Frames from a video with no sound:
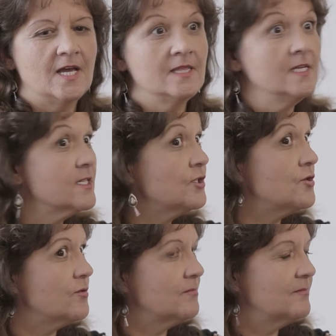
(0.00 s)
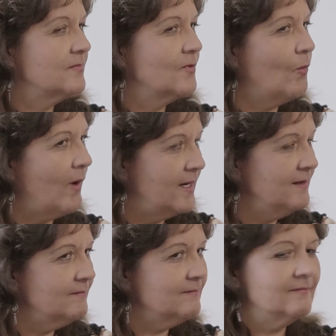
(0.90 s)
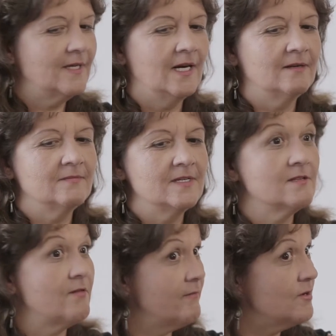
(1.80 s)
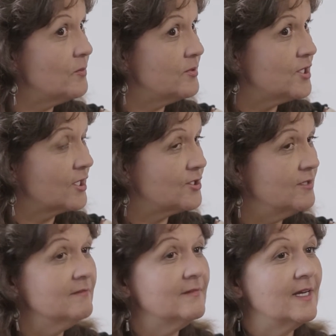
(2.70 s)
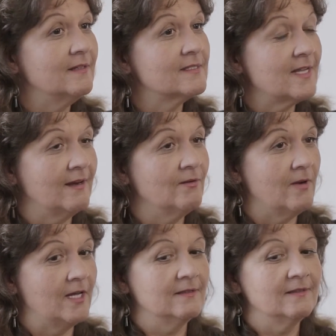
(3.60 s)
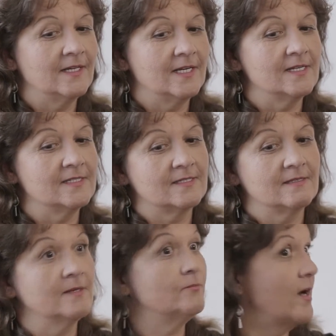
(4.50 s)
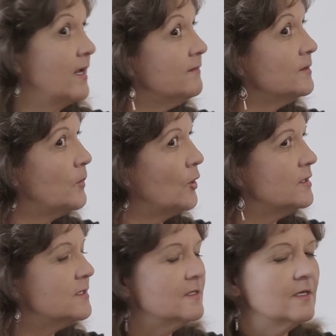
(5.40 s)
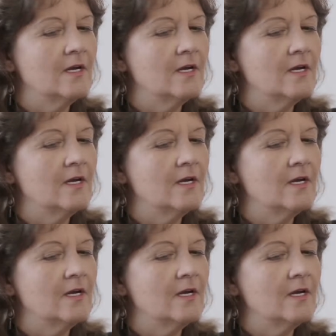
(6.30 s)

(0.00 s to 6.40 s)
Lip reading: And these are two. One is the revenue projection, and the second one is the break-even point.